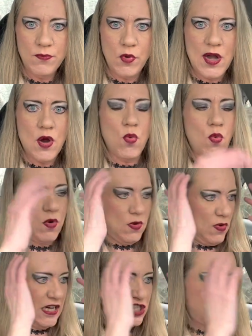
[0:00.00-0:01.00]
we know
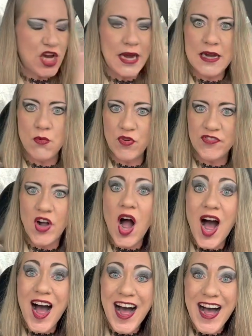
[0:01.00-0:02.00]
we check in with
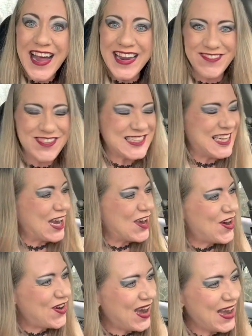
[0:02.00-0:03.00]
God, and we're like,
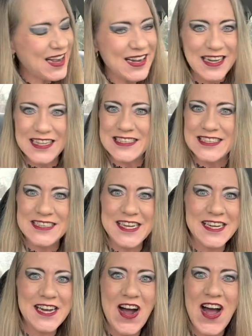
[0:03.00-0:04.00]
all right, let's
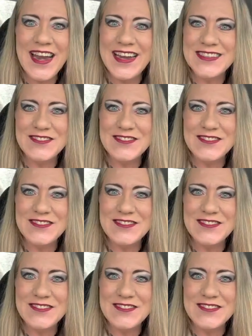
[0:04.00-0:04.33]
get on it,